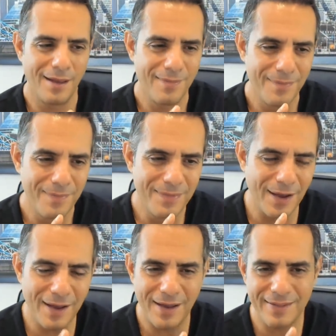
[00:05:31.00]

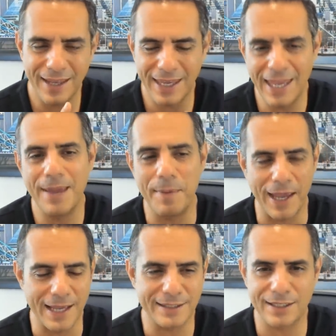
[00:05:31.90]
The key bit
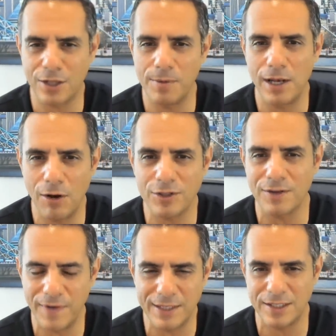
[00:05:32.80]
is there's going to be lots of
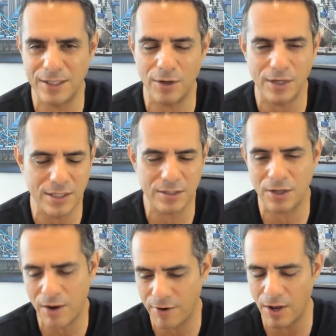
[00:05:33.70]

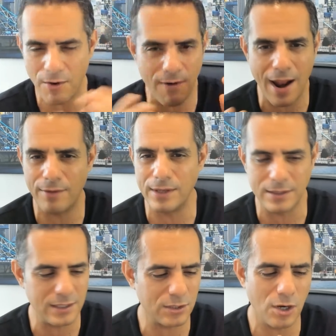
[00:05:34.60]
hysteria around
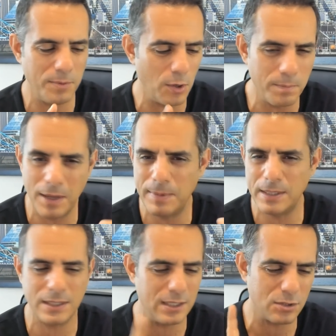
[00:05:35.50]
this. It's going to be on
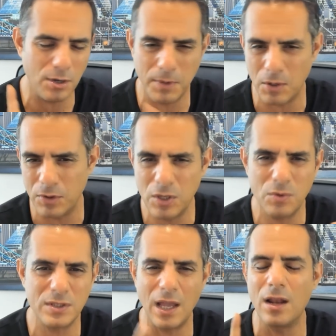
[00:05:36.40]
BBC. It's going to be on
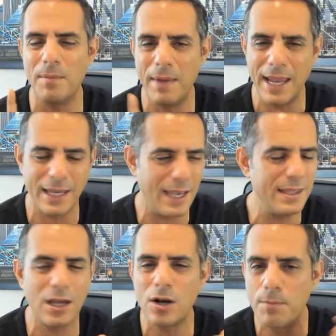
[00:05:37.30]
news. They're going to make it and
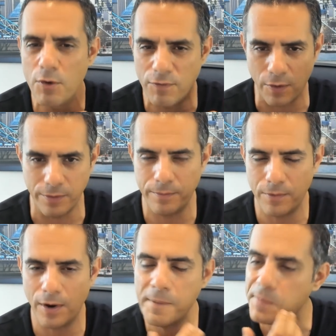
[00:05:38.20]
they're going to move on,
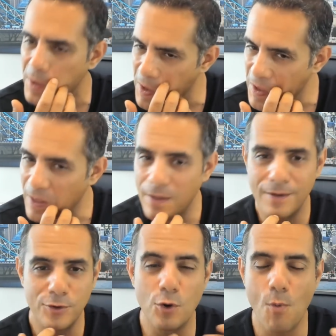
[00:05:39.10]
right?
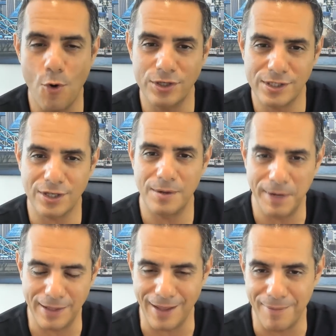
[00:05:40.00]
Your mortgage is going to
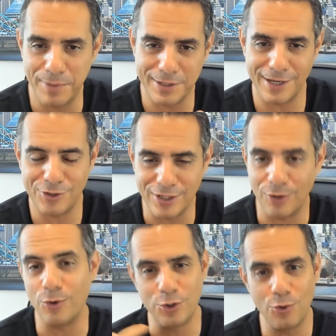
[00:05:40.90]
be there potentially,
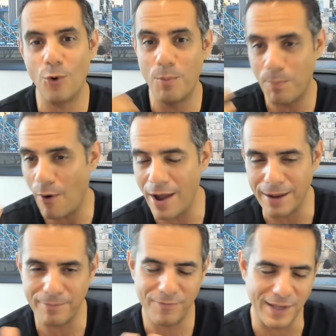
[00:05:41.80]
or you're
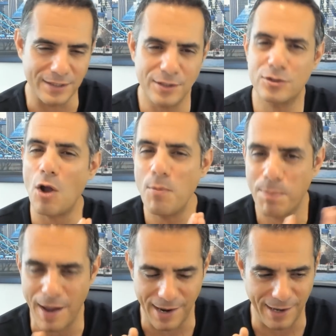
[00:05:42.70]
buying things. So don't
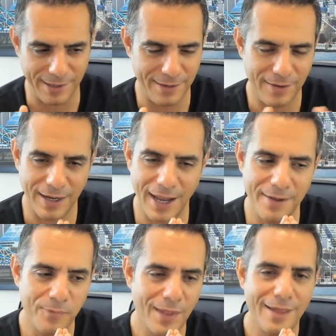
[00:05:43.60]
panic, okay?
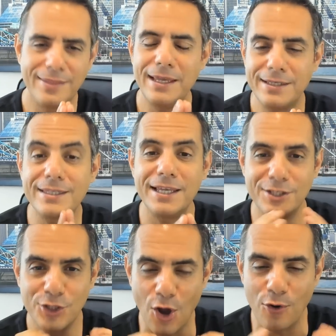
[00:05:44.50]
These things
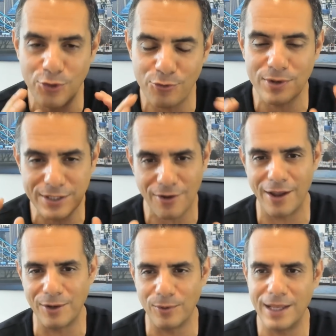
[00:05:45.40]
go through a
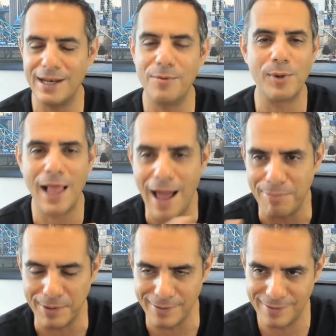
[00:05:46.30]
cycle and it will
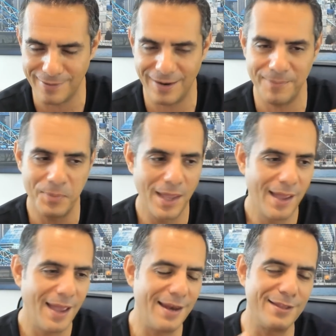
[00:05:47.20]
happen, right?
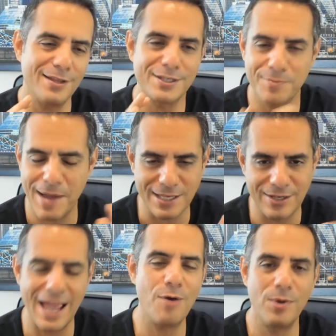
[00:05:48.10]
And it doesn't matter.
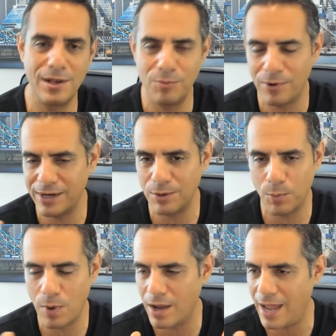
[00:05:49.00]
Now we're in
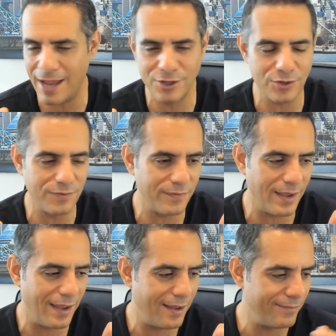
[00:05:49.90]
the age of
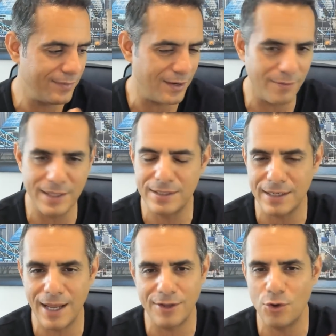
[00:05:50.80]

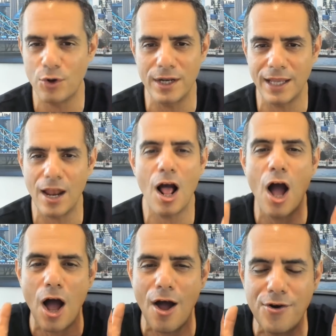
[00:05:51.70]
internet. You're going to get
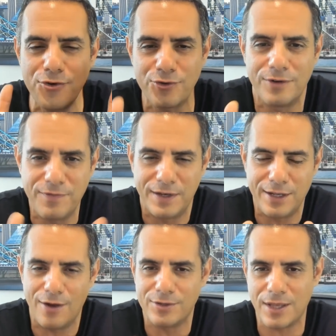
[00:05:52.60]
100
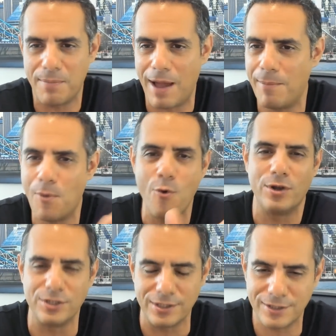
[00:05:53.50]
videos about
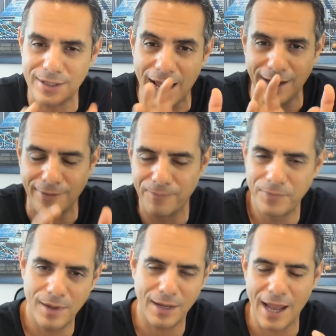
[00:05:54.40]
mortgages today,
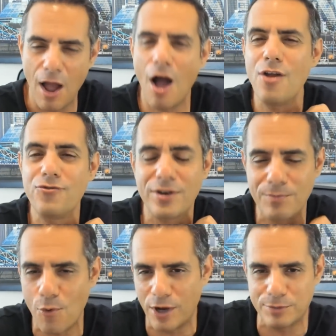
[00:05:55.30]
okay? 100
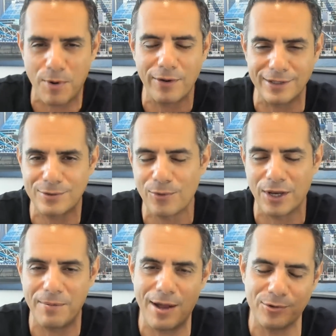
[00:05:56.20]
mortgage brokers talking
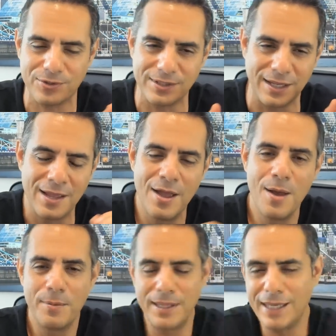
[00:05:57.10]
about all sorts of things.
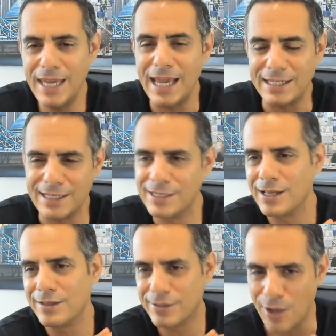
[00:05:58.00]
But the key is
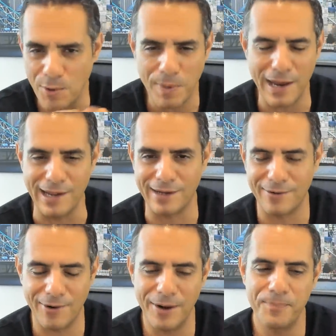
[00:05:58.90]
don't panic, right?